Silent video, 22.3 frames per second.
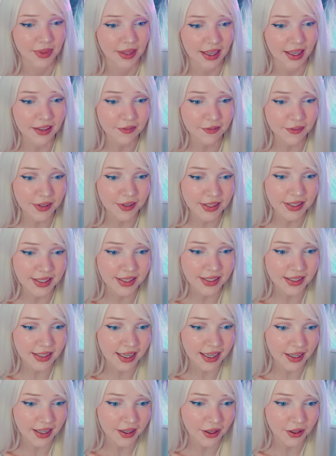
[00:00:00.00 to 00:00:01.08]
It feels
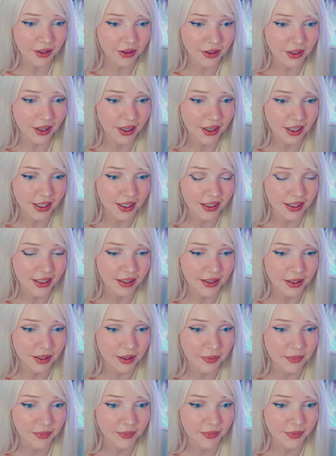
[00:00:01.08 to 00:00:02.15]
like a lot,
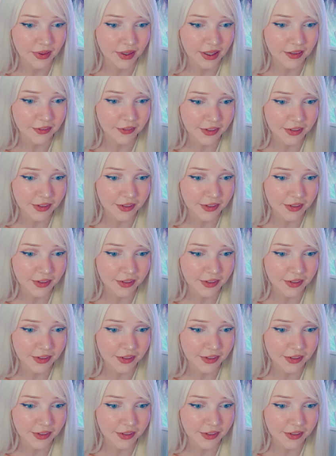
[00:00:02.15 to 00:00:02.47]
it